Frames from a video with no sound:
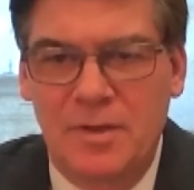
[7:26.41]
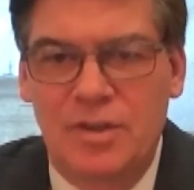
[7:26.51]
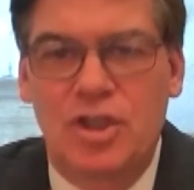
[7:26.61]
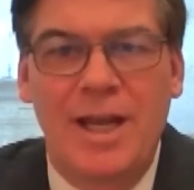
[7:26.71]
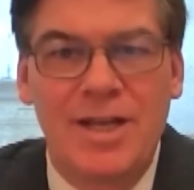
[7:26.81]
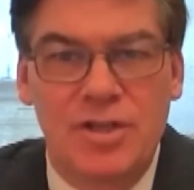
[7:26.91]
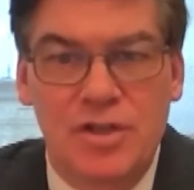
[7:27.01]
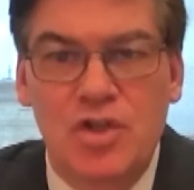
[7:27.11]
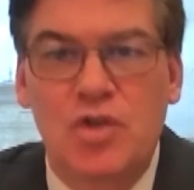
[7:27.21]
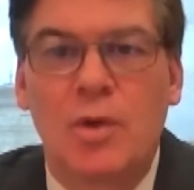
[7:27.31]

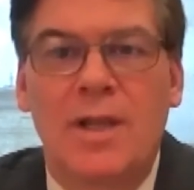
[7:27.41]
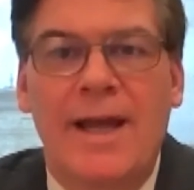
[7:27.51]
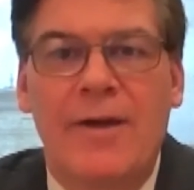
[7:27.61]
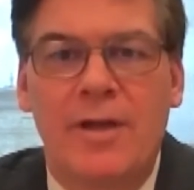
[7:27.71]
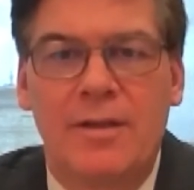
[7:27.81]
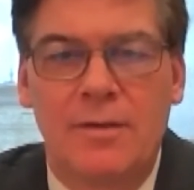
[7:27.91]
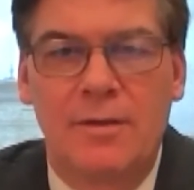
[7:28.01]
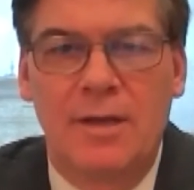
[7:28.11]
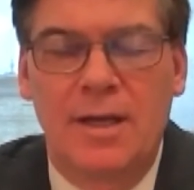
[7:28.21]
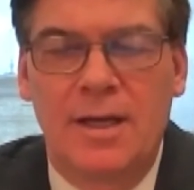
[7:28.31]
changes to allow it
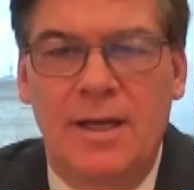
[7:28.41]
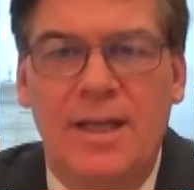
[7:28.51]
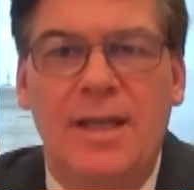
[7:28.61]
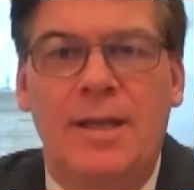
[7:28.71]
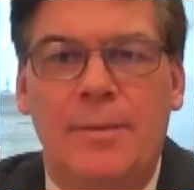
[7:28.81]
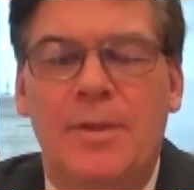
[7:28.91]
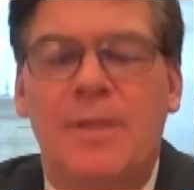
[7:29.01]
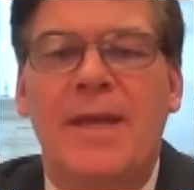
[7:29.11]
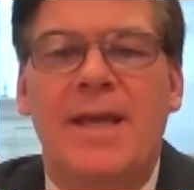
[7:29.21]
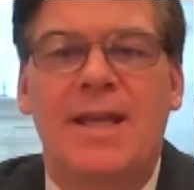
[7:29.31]

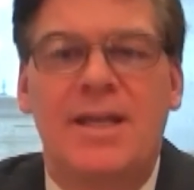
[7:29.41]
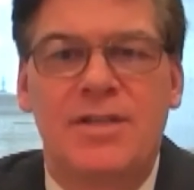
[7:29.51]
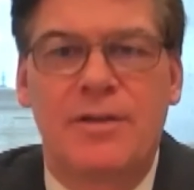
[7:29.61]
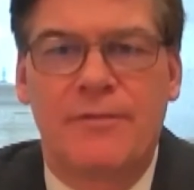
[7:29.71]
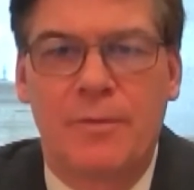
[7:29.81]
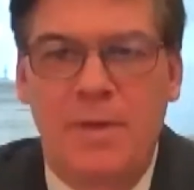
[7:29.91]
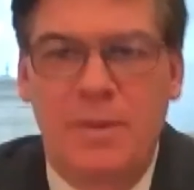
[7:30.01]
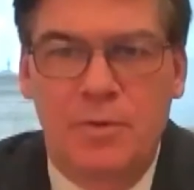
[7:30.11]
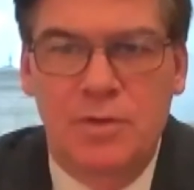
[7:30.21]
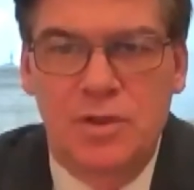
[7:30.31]
to make it easier for
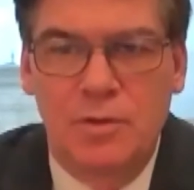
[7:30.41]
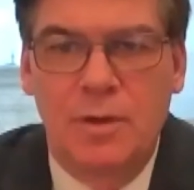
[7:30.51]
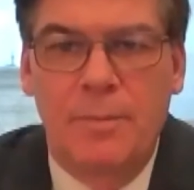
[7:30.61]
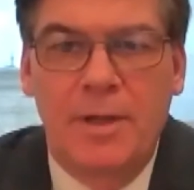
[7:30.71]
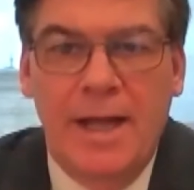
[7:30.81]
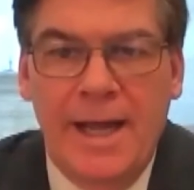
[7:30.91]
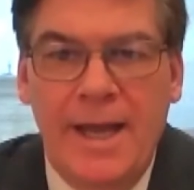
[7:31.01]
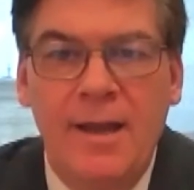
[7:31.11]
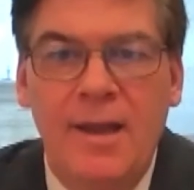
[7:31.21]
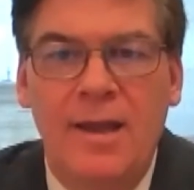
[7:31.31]
people to
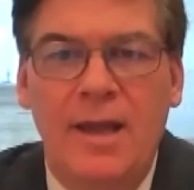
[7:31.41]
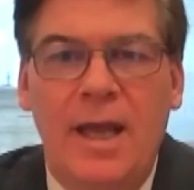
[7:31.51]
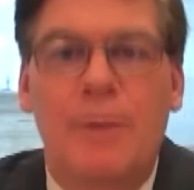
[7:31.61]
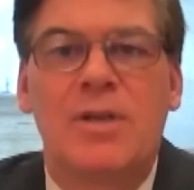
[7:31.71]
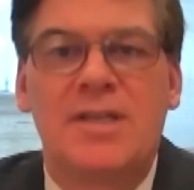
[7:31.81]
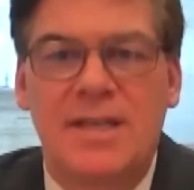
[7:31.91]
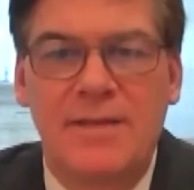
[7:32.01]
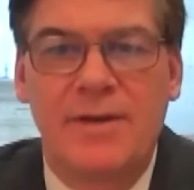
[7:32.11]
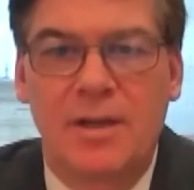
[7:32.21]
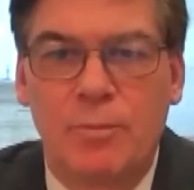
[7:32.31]
apply and
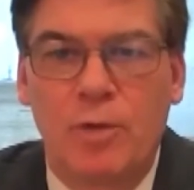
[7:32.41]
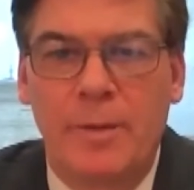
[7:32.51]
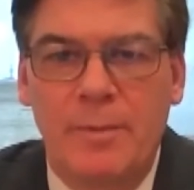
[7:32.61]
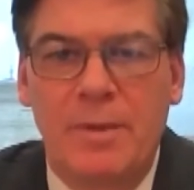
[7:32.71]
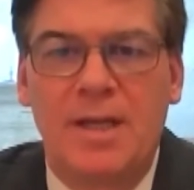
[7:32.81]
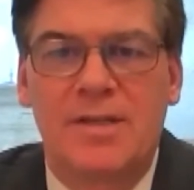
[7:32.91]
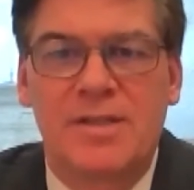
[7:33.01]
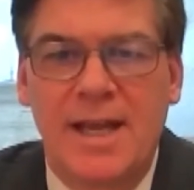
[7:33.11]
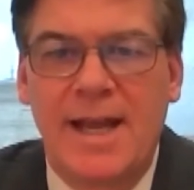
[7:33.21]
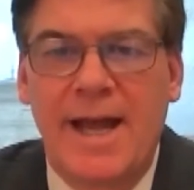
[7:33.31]
receive unemployment
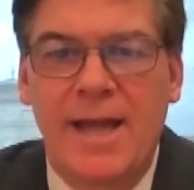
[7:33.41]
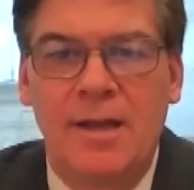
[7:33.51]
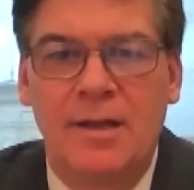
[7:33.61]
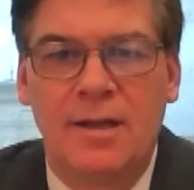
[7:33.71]
because they got